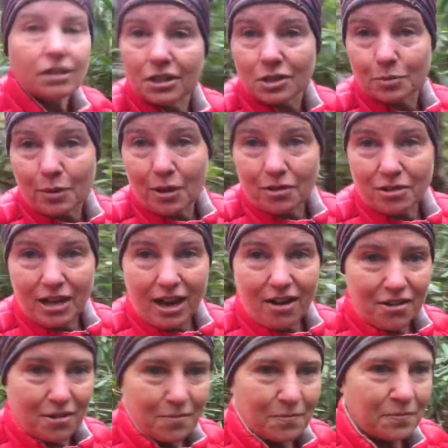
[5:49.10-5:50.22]
and his brother
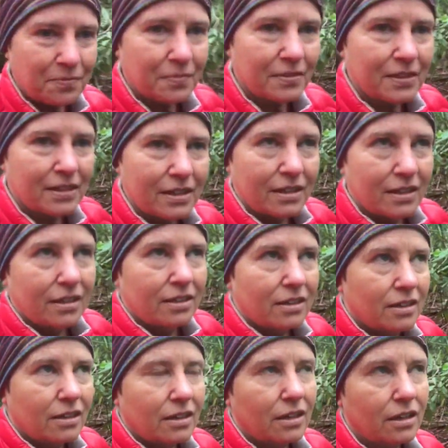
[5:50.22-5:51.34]
Daryl,
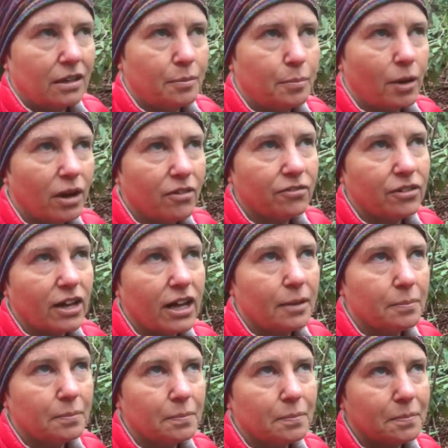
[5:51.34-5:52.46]
Ball
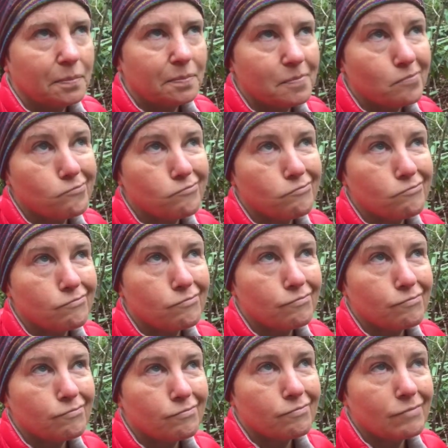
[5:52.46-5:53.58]
Flap,
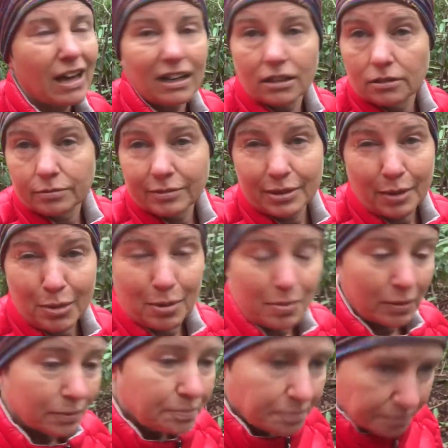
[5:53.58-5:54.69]
I don't know, some other
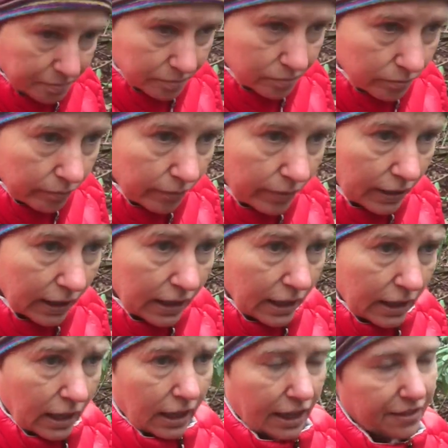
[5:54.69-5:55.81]
people.
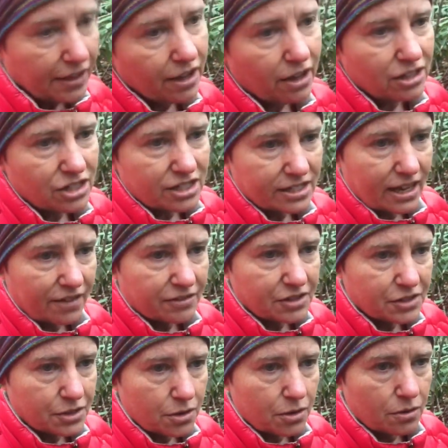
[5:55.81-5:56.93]
And they all just left.
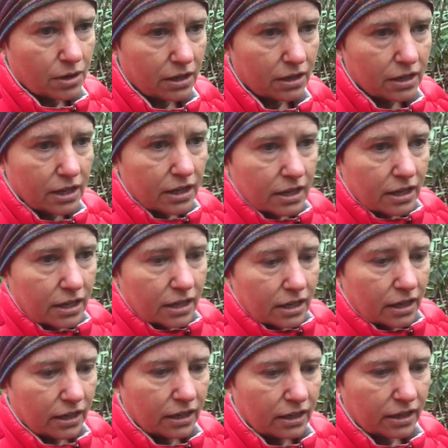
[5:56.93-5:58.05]
So
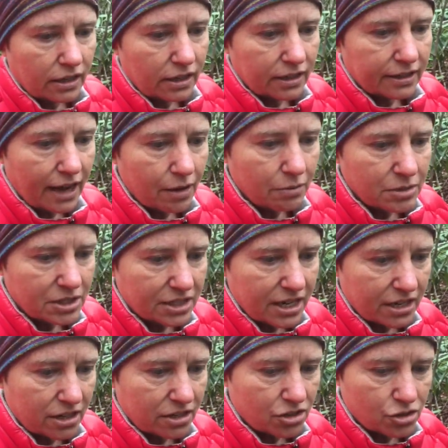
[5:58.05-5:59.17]
now I'm just
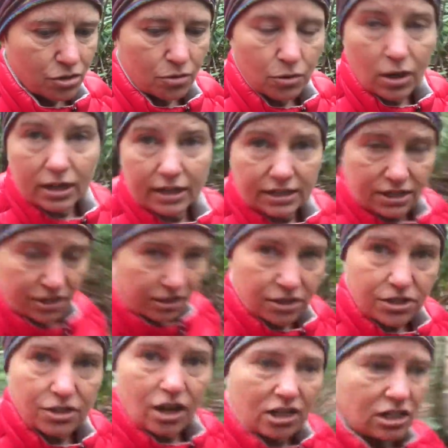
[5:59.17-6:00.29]
taking a short walk. I
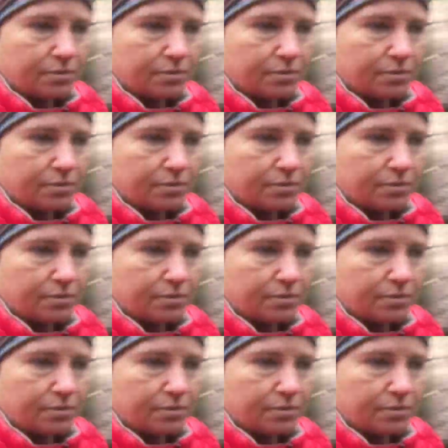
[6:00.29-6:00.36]
just got